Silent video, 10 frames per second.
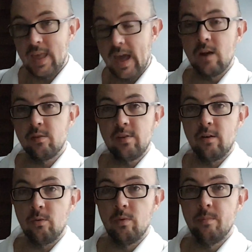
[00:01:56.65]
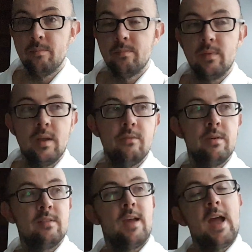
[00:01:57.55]
Cannot share a room. If
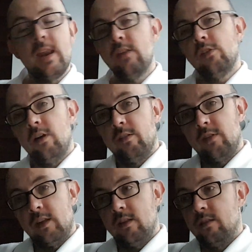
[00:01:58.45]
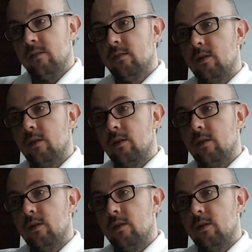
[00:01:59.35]
there's any chance I can